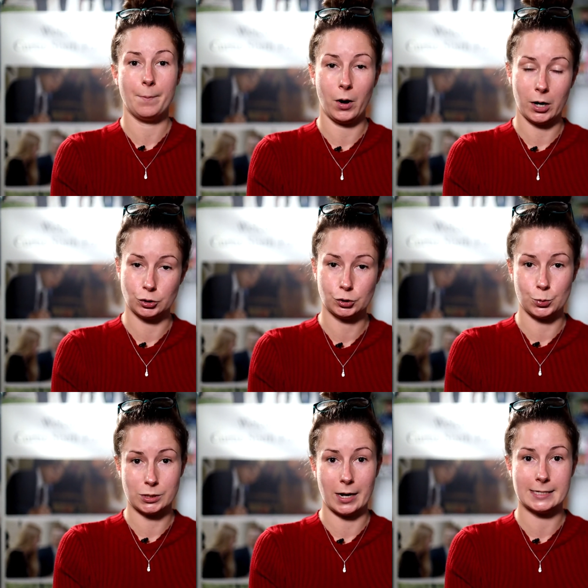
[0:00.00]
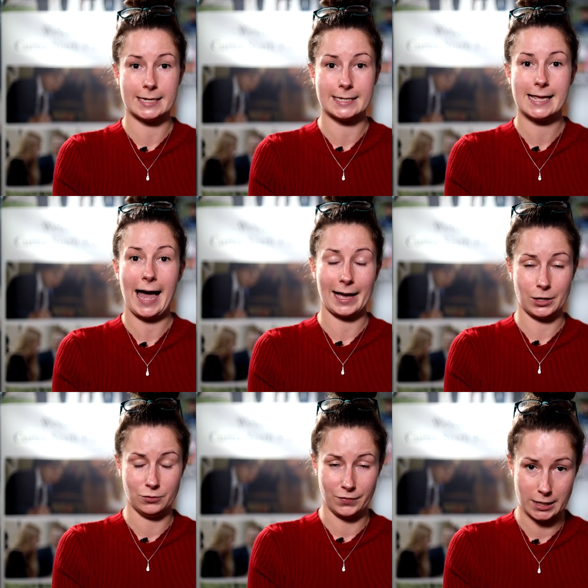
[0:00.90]
biological sciences
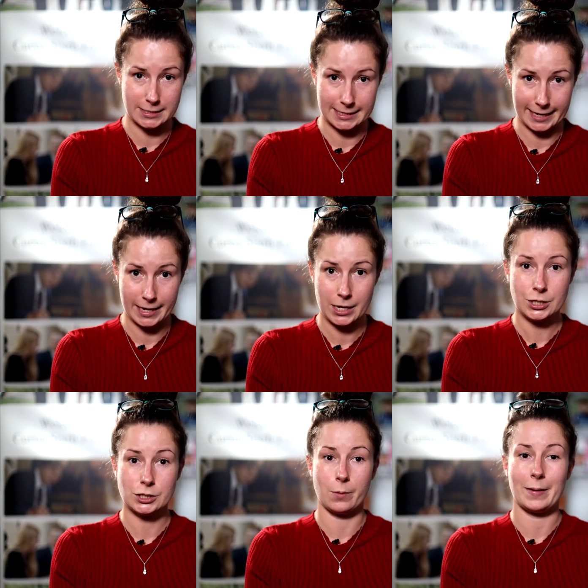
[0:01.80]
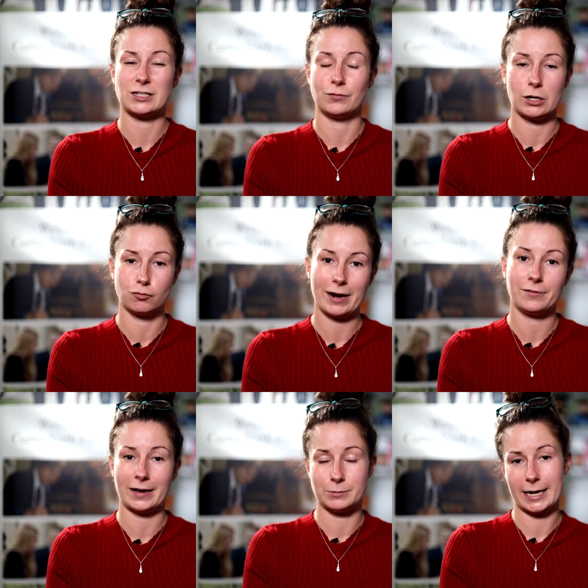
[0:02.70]
at university, so it makes a really
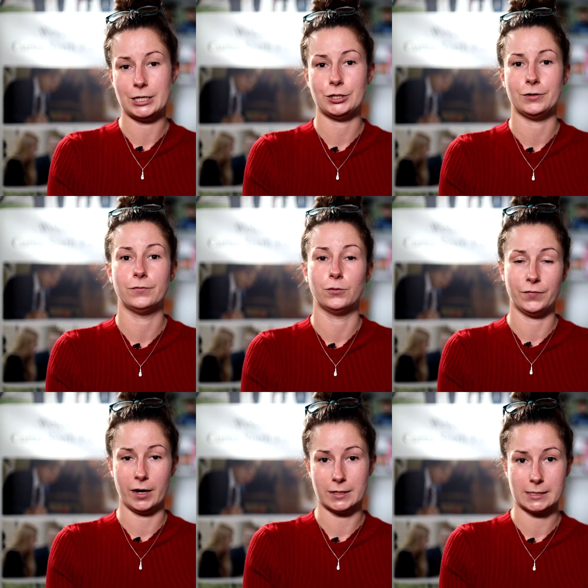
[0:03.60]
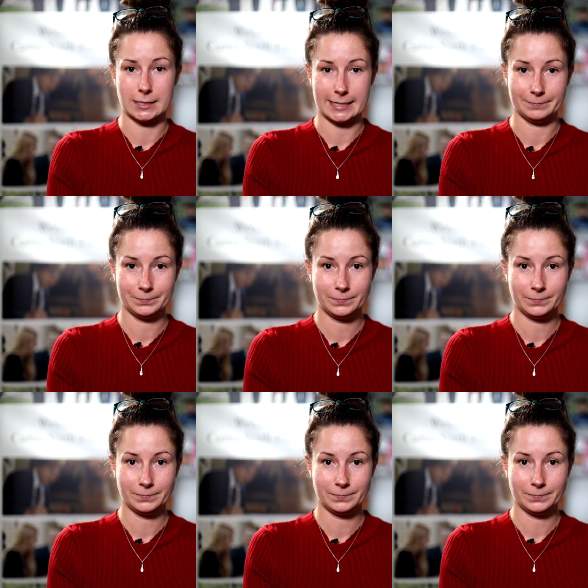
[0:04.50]
great foundation for further study.